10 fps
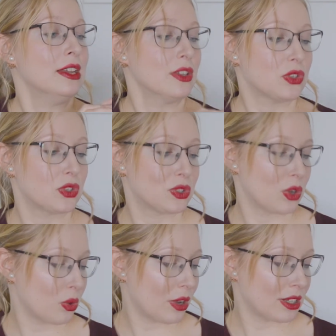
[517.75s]

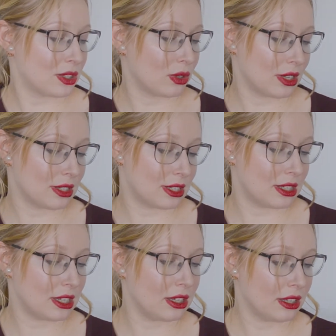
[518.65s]
So as you can
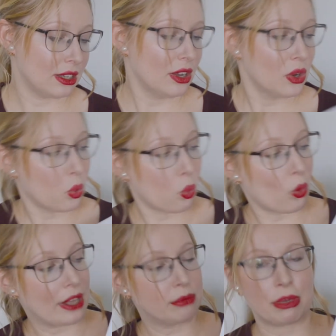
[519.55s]
see,
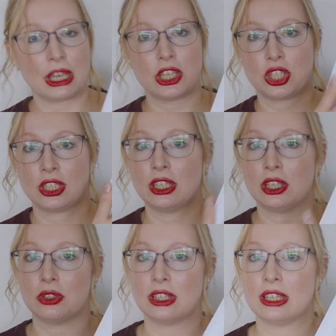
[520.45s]
one page
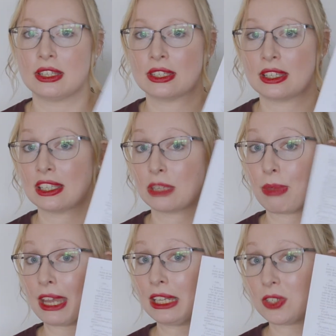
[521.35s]
here is in
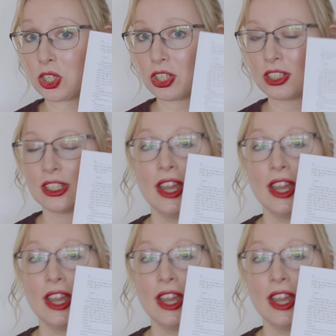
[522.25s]
Spanish,